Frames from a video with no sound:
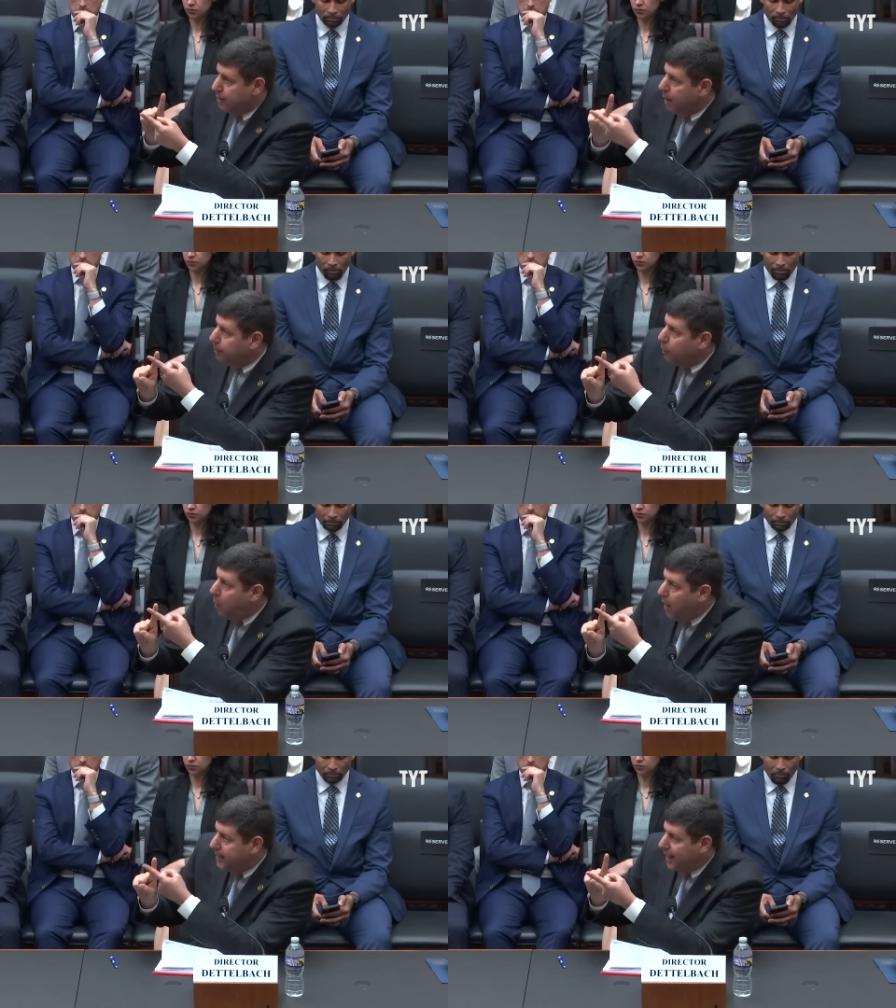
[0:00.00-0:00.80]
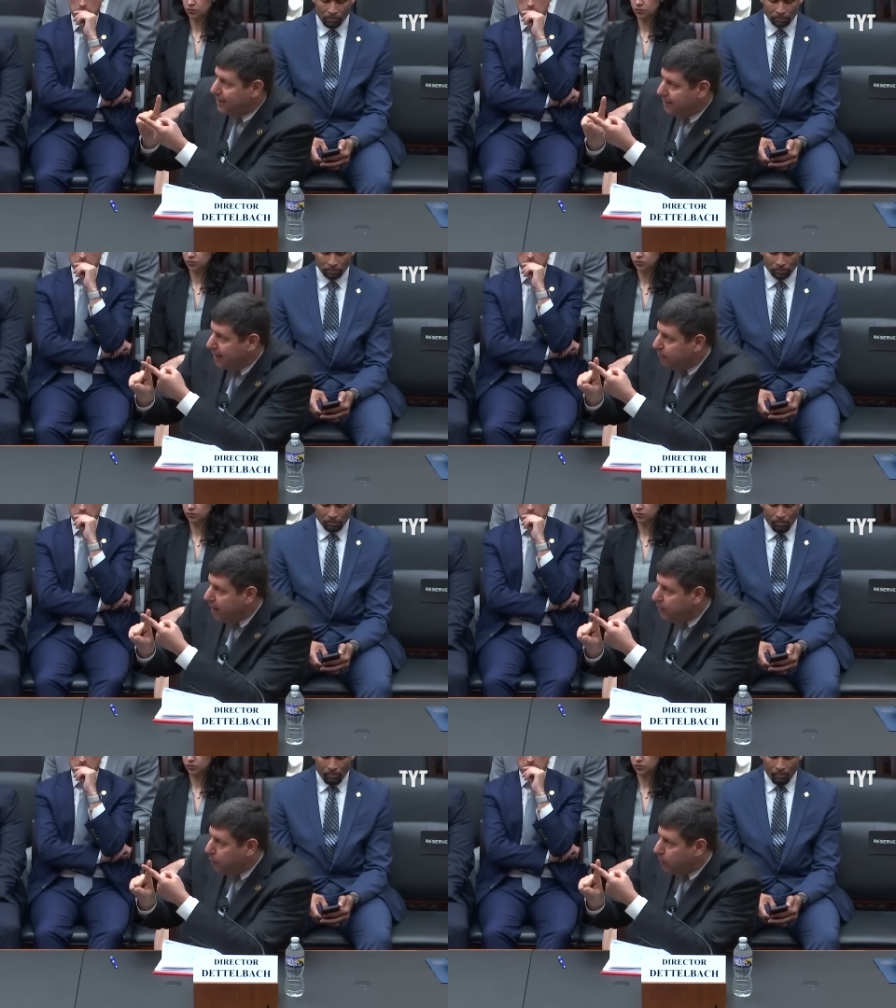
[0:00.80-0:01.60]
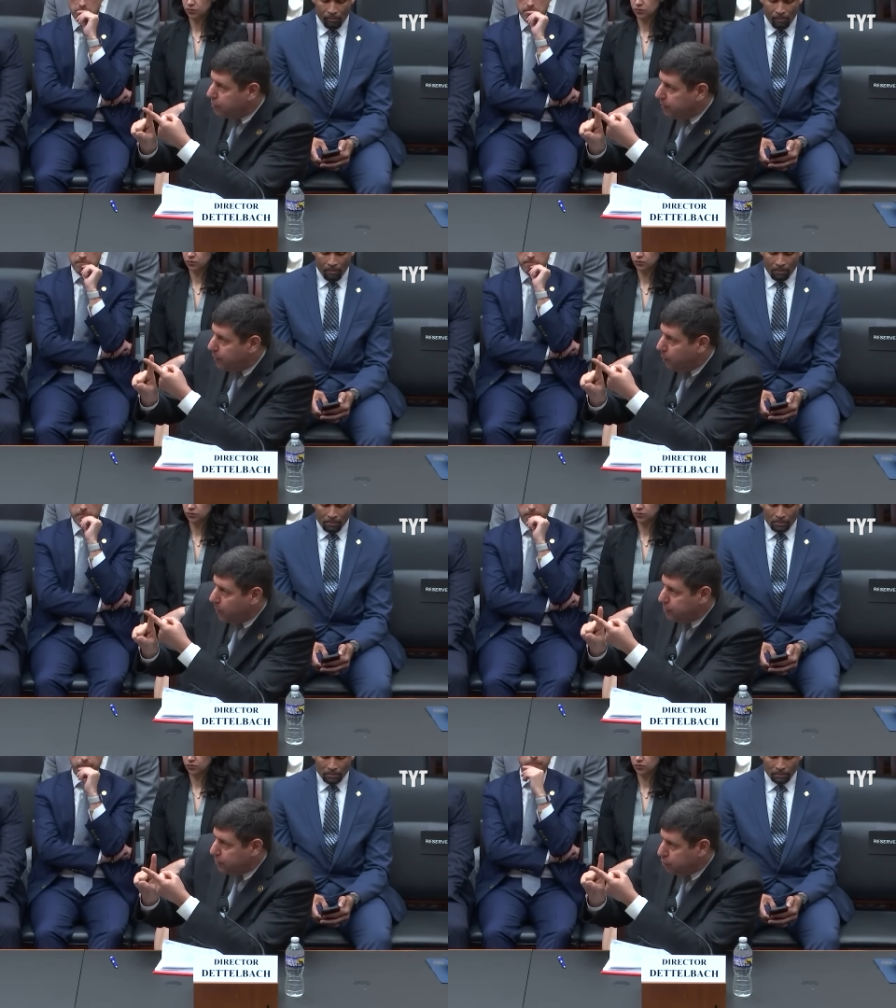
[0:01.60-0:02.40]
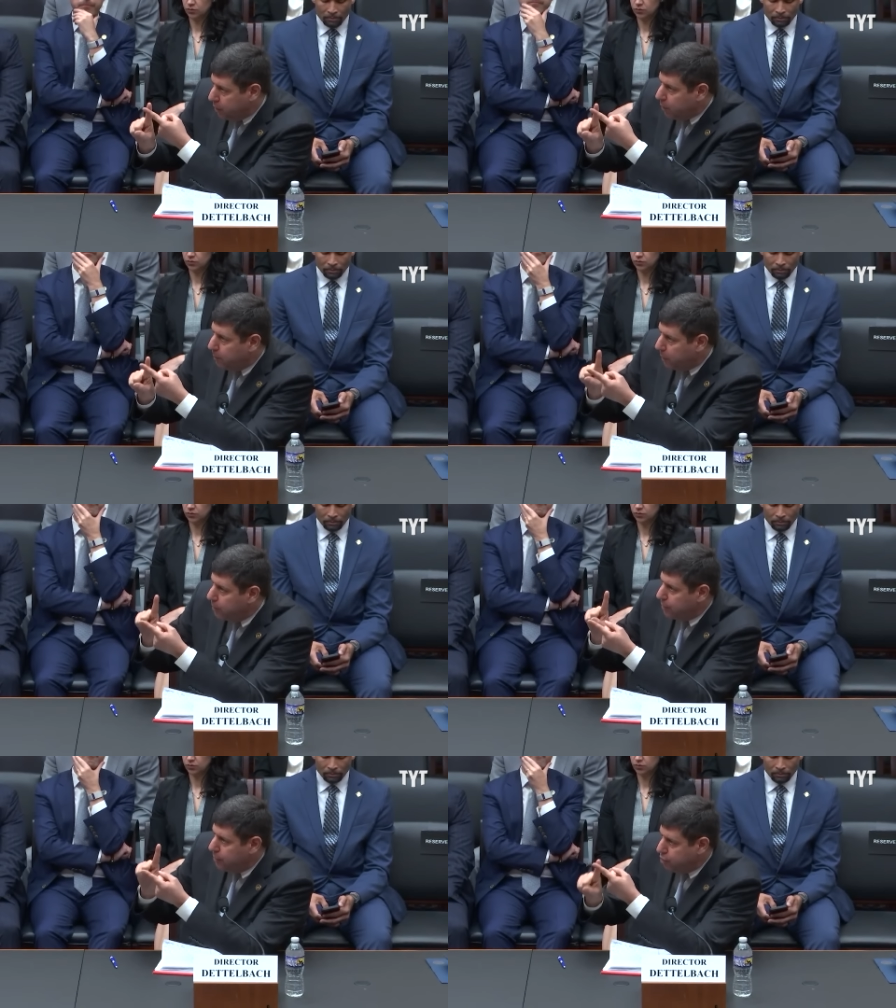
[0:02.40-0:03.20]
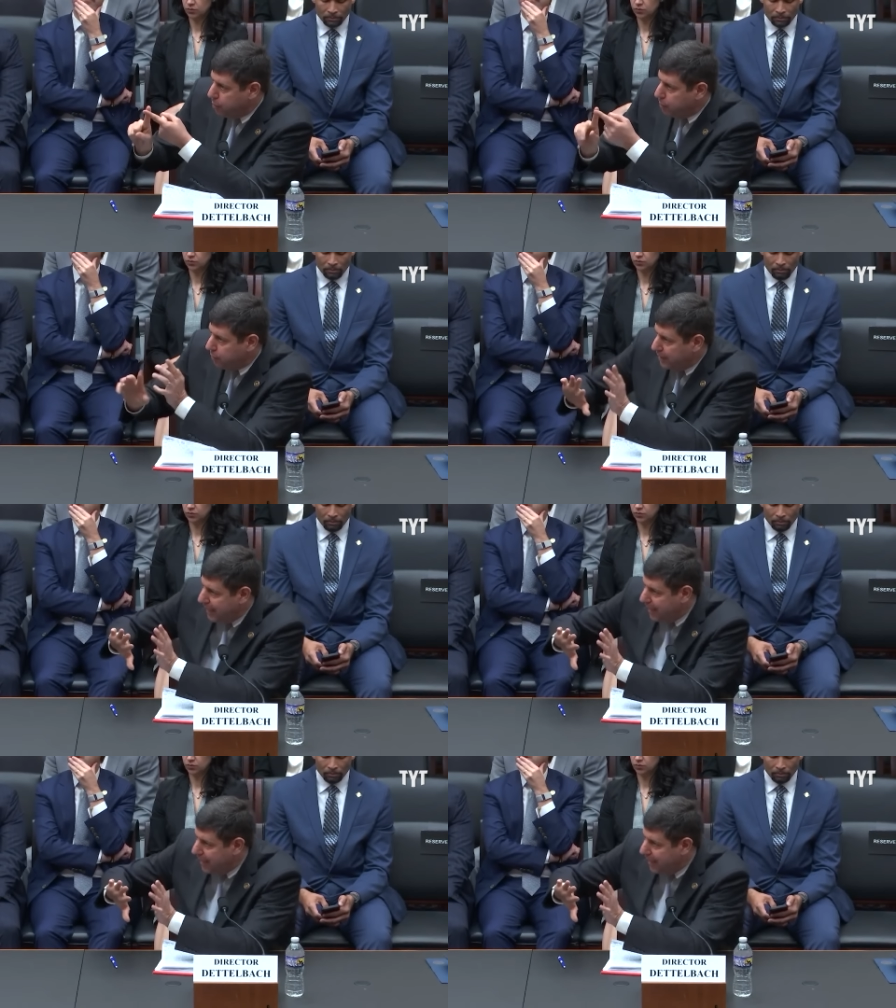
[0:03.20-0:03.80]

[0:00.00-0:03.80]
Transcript: Number one, identify the worst of the worst, the trigger pullers and the shooters,